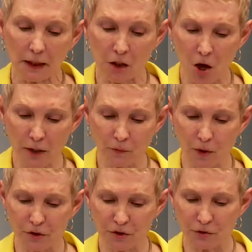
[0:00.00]
God
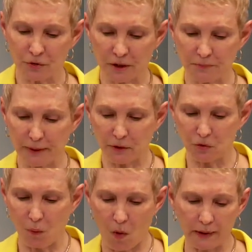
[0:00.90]
wants you to
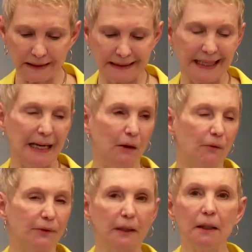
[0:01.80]
experience walking in
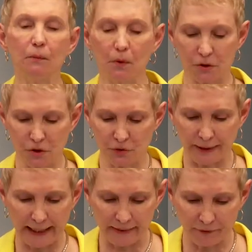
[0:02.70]
health, and he wants you
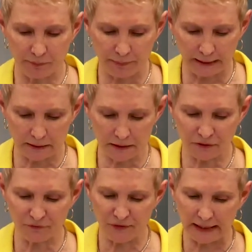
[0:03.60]
to have an abundance
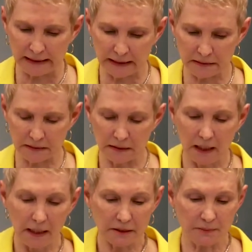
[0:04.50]
in finances.
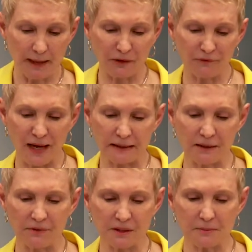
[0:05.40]
As a matter of fact,
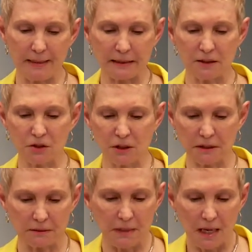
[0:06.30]
in this
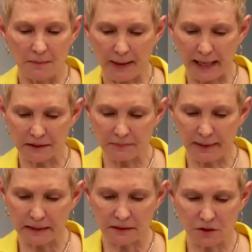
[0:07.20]
messages and past
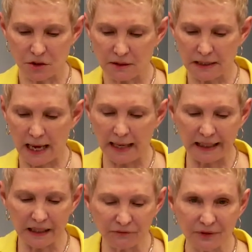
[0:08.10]
messages, I
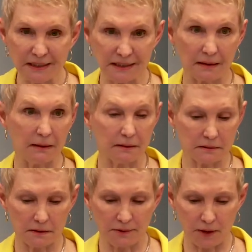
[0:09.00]

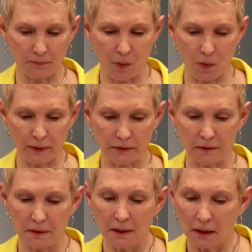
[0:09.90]
emphasize the
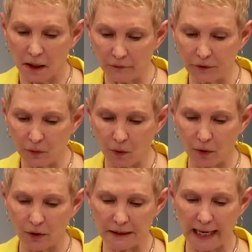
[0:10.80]
importance of your
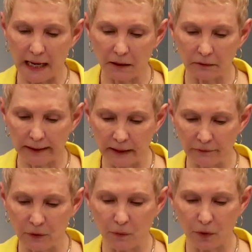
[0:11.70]
words and how
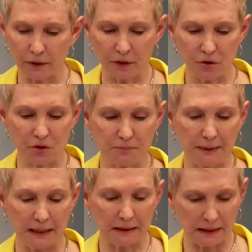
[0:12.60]
every word that you
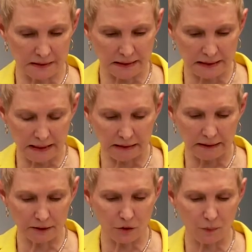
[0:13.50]
speak is a seed.
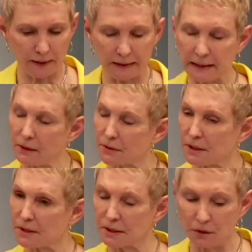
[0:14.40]
This is what it tells
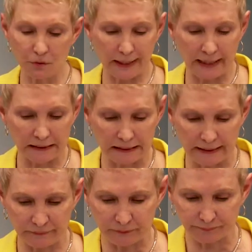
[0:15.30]
us in Luke
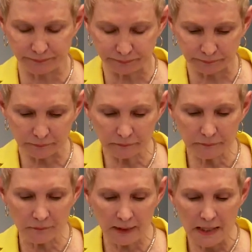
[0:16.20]
8:11.
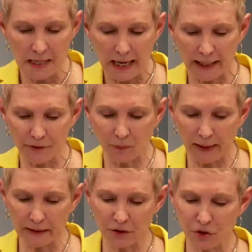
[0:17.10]
And the
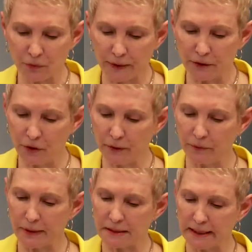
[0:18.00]
way that you renew
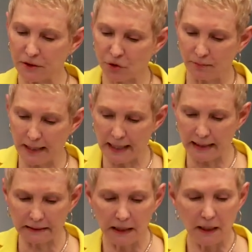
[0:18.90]
and reset your
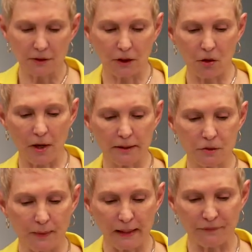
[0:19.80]
mind to
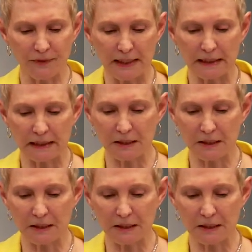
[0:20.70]
God's way of thinking